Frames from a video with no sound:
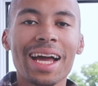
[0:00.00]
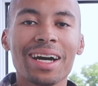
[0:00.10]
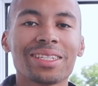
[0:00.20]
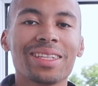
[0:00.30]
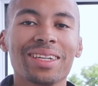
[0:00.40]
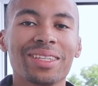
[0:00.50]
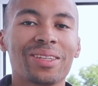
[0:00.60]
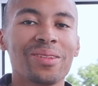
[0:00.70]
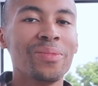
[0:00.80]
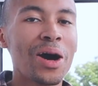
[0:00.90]
Hey
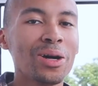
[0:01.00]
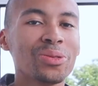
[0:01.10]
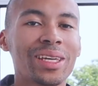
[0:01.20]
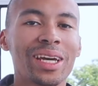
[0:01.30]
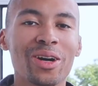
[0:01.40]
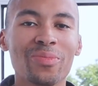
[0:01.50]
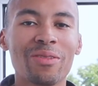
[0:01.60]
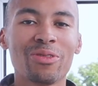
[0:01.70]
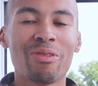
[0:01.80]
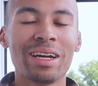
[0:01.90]
hustlers, Miles here. Hope
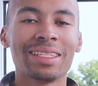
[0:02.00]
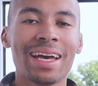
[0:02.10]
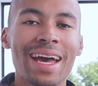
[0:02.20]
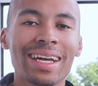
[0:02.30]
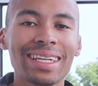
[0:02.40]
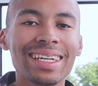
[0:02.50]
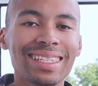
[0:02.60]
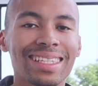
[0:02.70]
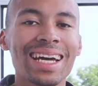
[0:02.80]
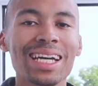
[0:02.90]
you're having a great day.
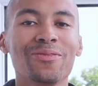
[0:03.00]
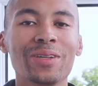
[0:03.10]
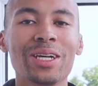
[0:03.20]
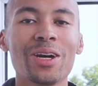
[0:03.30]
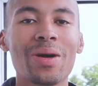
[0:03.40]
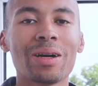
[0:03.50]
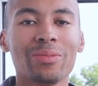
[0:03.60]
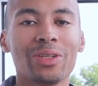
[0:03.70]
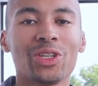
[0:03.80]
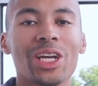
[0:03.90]
In today's video, I'm
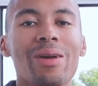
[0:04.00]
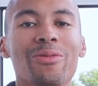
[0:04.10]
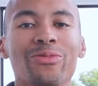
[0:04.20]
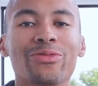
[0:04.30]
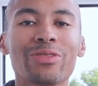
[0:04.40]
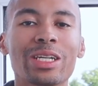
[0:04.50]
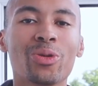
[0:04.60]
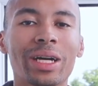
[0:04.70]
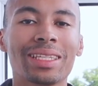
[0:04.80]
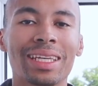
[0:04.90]
going to be sharing 3
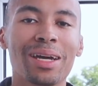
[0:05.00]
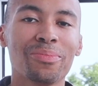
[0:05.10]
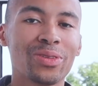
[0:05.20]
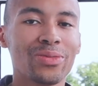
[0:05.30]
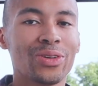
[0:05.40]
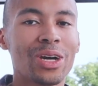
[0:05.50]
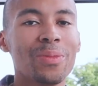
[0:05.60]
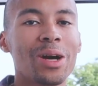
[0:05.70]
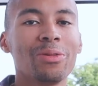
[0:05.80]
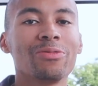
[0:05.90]
quick tips for
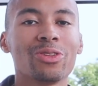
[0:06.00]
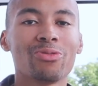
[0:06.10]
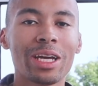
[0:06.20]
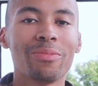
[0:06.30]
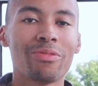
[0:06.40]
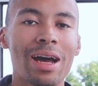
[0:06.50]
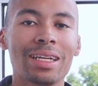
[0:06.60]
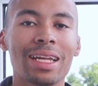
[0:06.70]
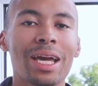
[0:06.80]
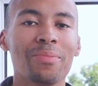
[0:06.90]
coming up with a great
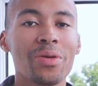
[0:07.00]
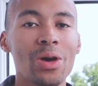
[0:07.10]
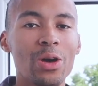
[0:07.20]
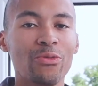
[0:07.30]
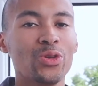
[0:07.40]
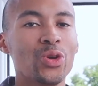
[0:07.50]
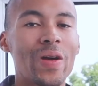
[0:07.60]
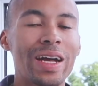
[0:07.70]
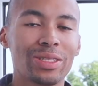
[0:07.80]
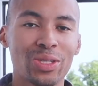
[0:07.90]
brand name for
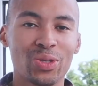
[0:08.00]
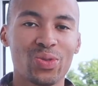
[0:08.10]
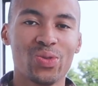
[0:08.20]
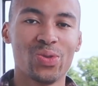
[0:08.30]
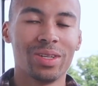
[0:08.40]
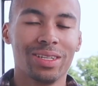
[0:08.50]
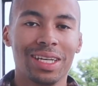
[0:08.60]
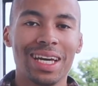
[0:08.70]
your Etsy store.